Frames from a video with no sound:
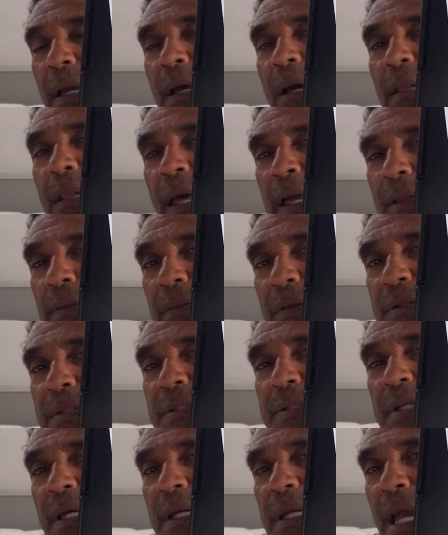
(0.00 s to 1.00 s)
Like, this
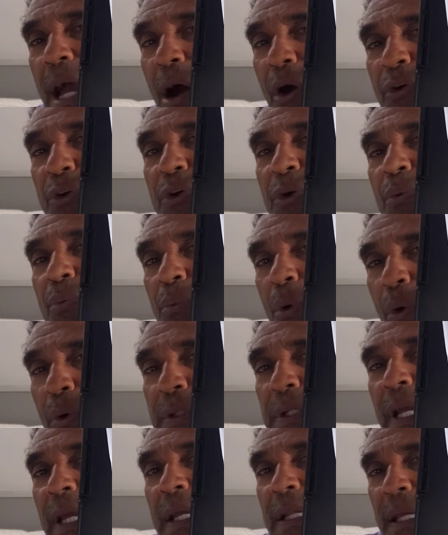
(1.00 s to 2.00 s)
is a
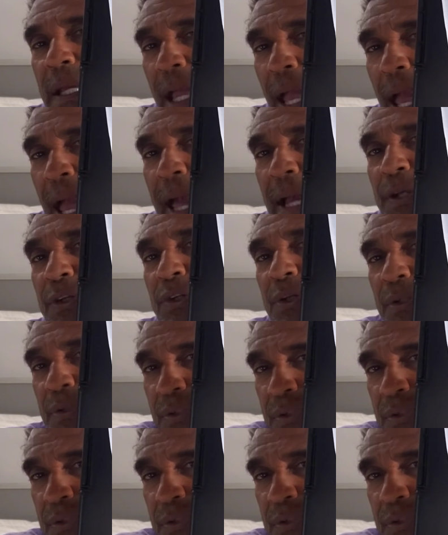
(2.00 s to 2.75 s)
counter-rotating action,